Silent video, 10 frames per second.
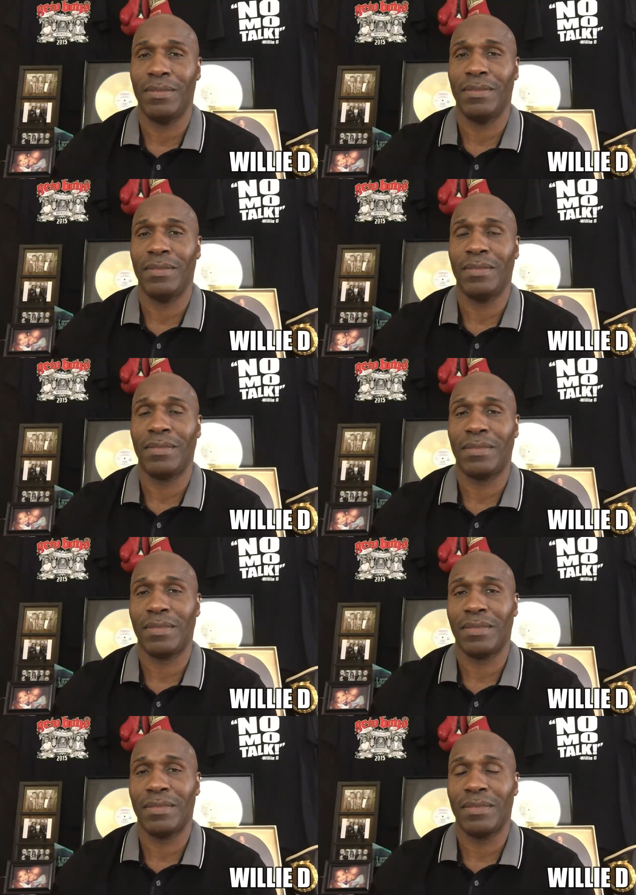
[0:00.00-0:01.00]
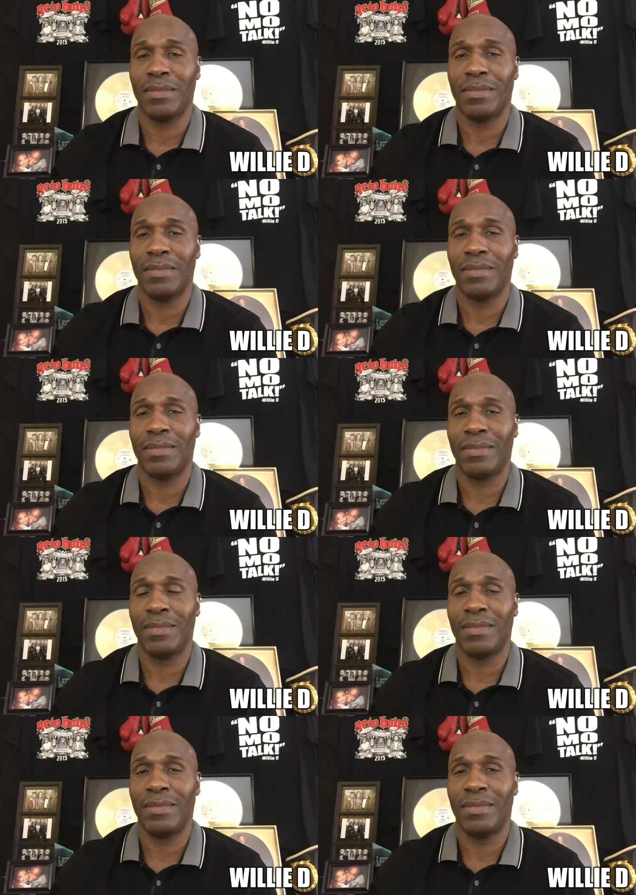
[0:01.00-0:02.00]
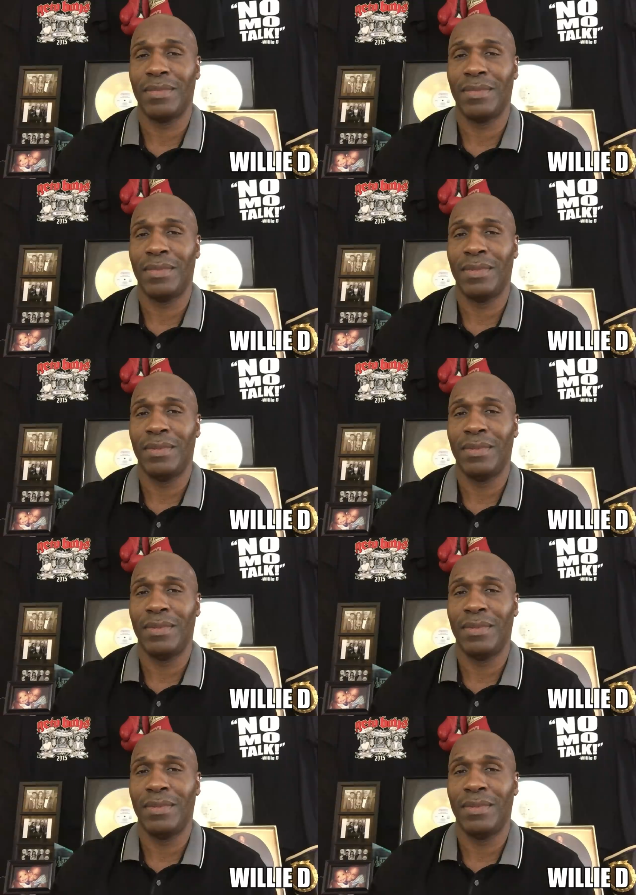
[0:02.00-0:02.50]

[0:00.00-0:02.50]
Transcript: (silence)